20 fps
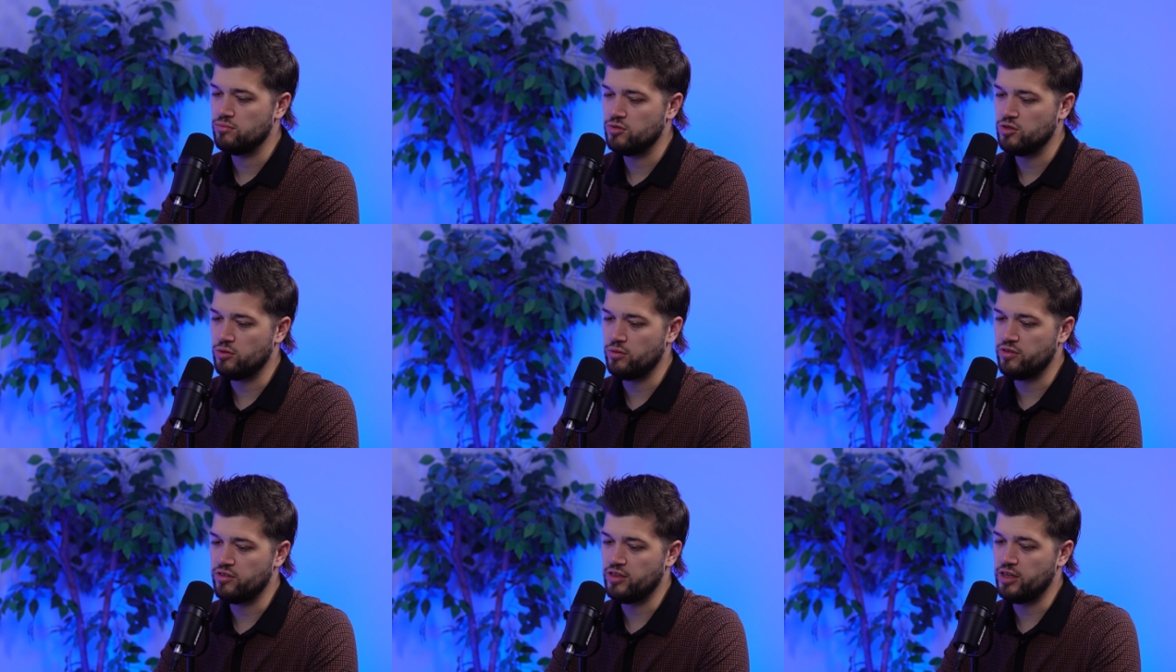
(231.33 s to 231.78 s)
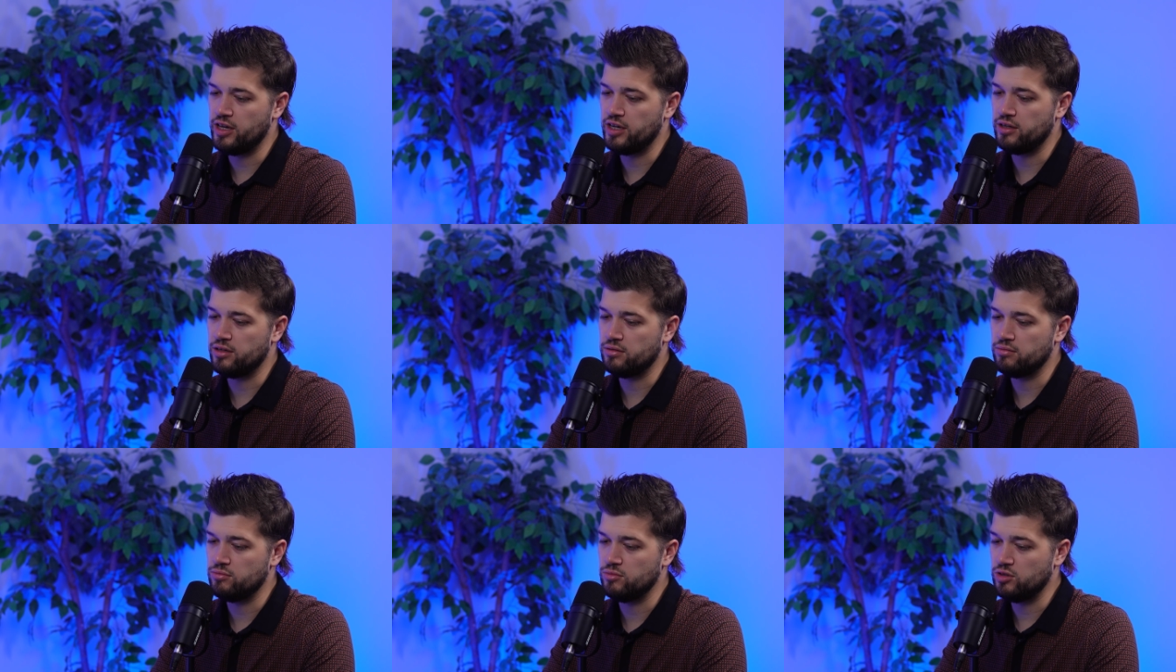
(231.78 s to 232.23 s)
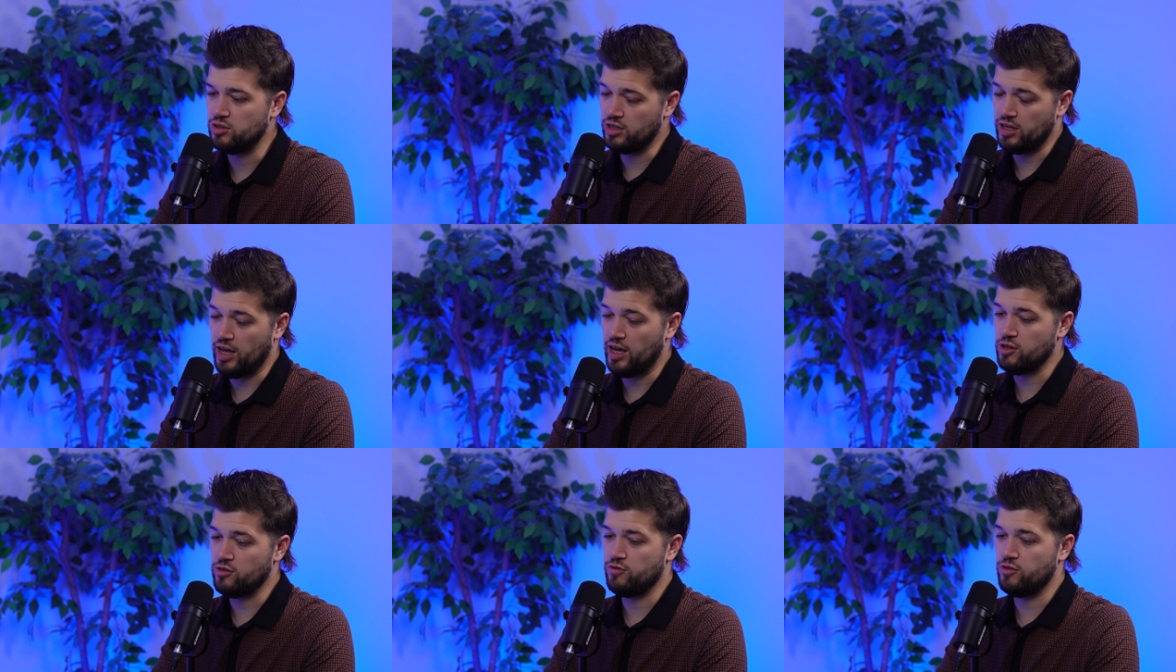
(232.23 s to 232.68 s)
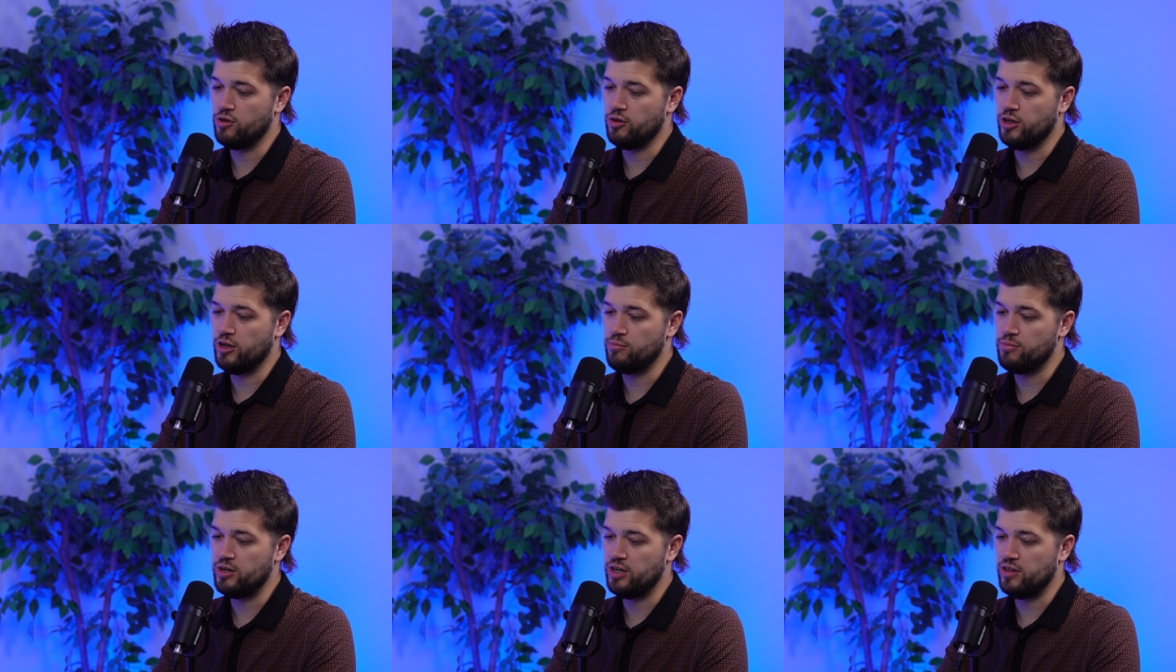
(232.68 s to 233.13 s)
So it's like the cash flow
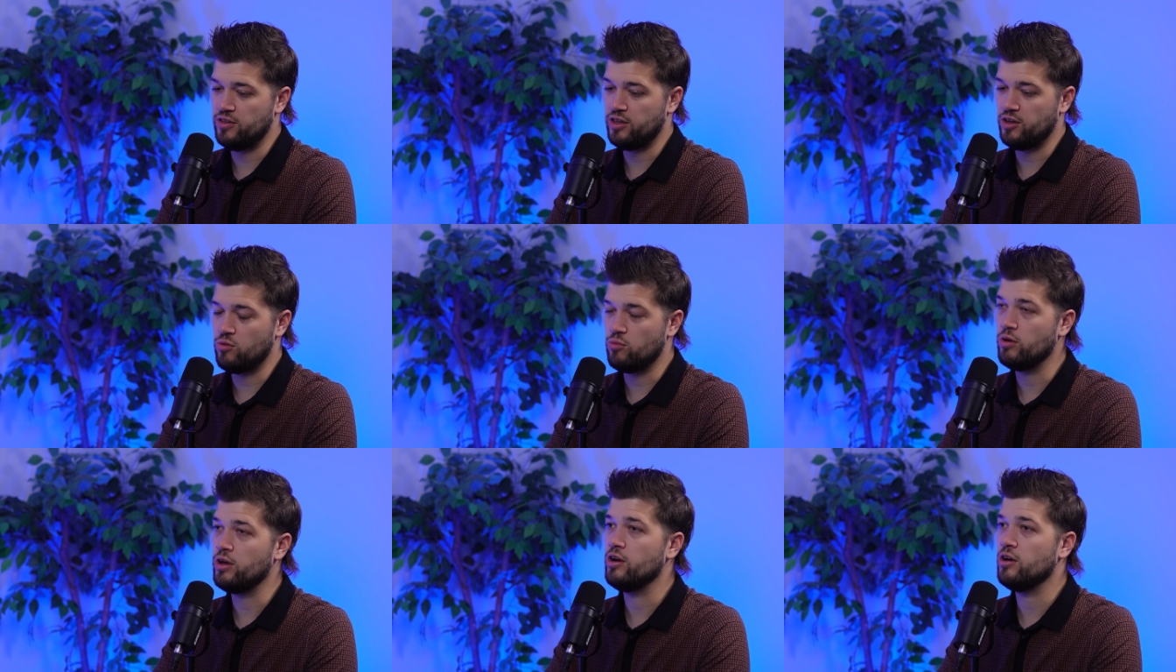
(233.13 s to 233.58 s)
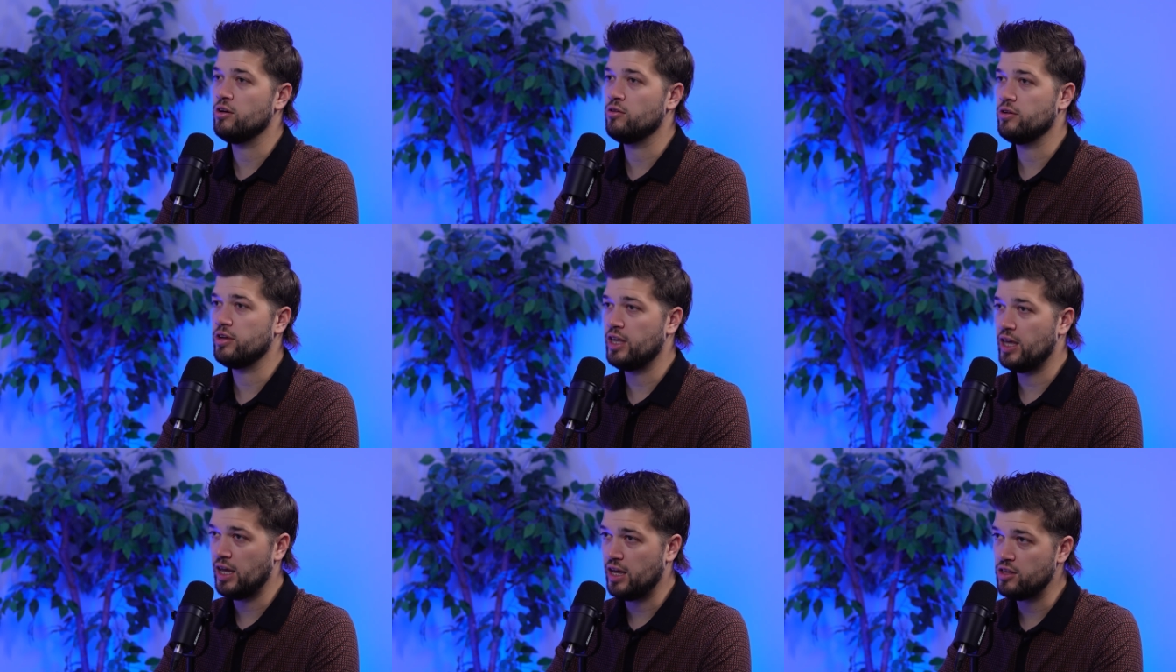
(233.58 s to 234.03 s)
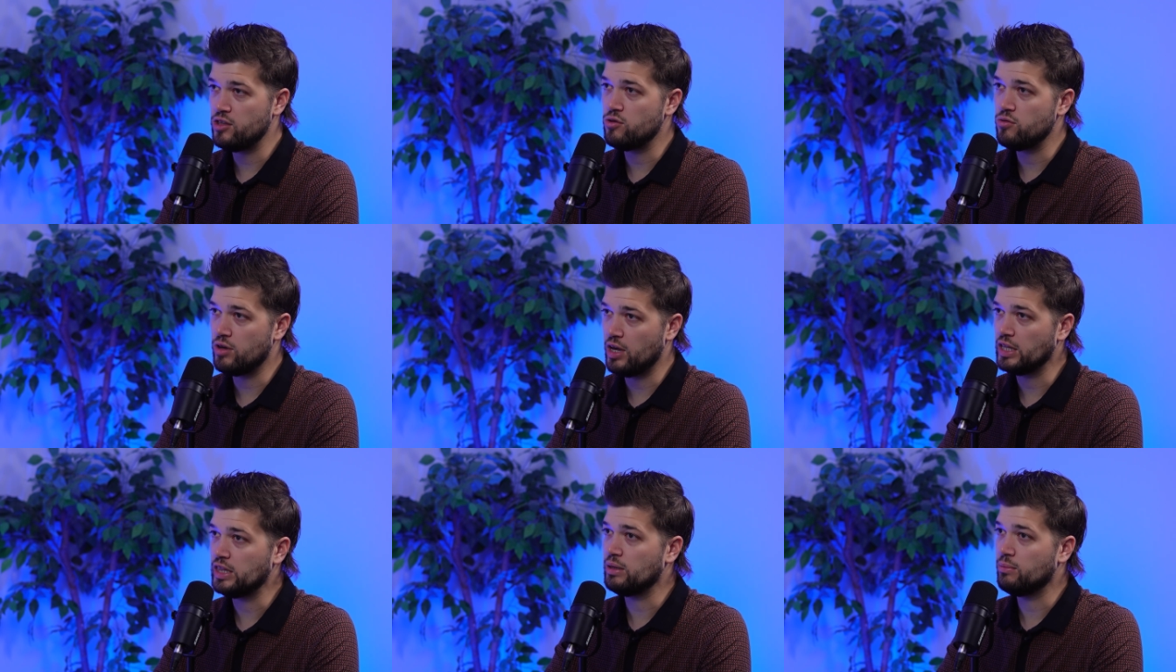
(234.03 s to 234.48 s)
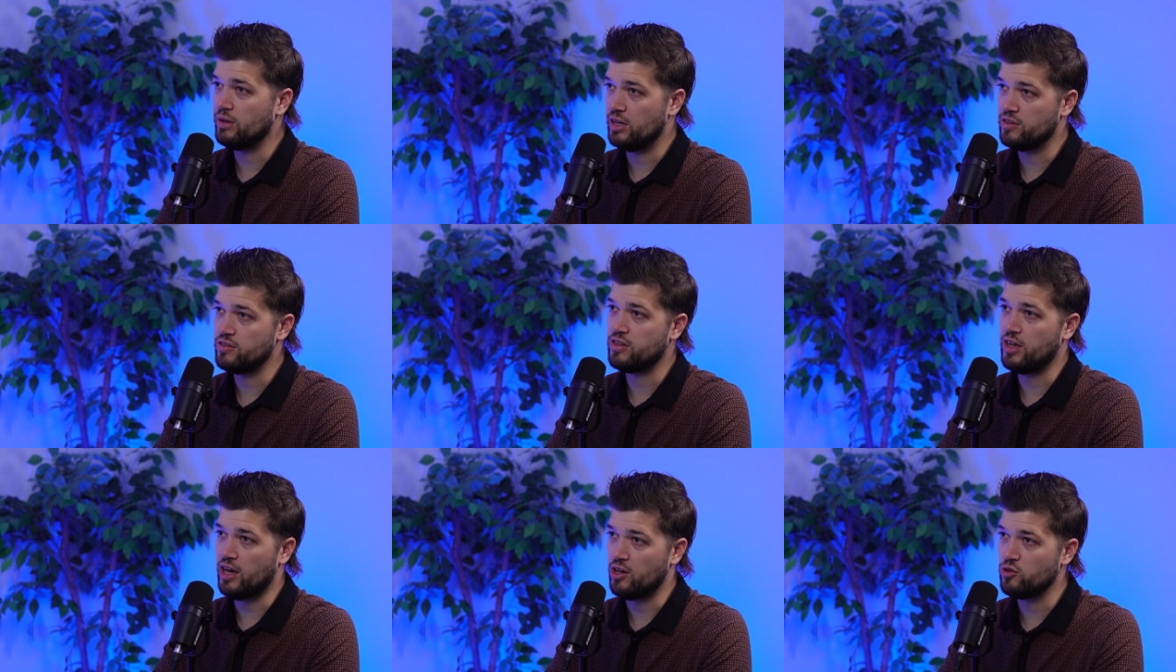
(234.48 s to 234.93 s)
company. It's like where can you get the
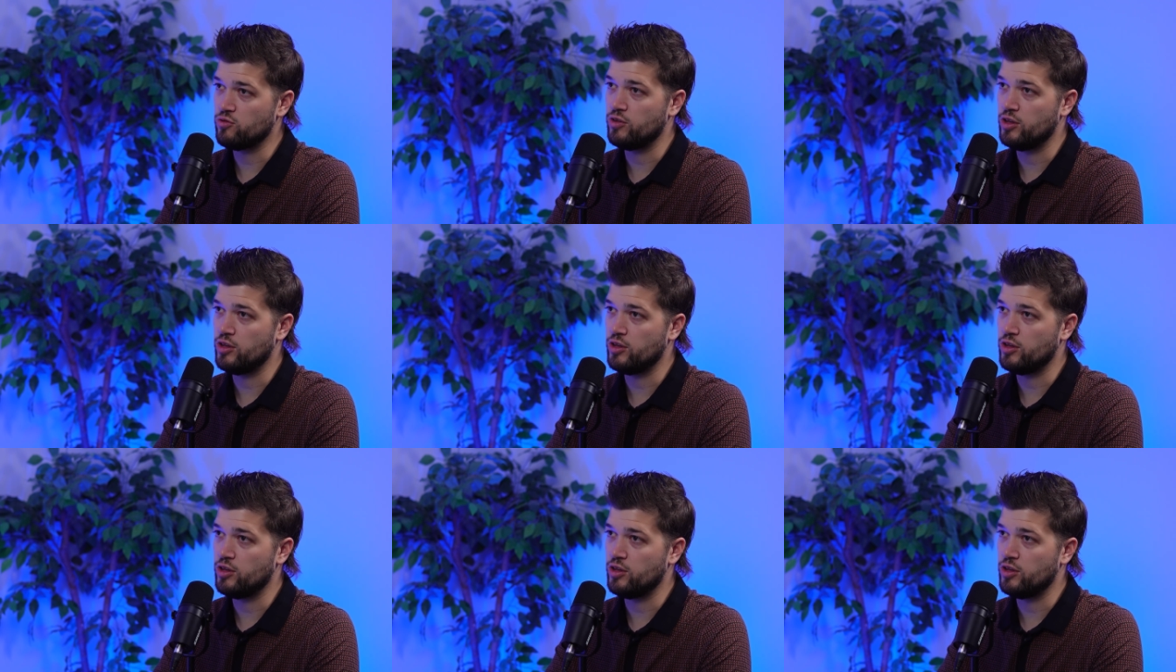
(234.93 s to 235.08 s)
best cash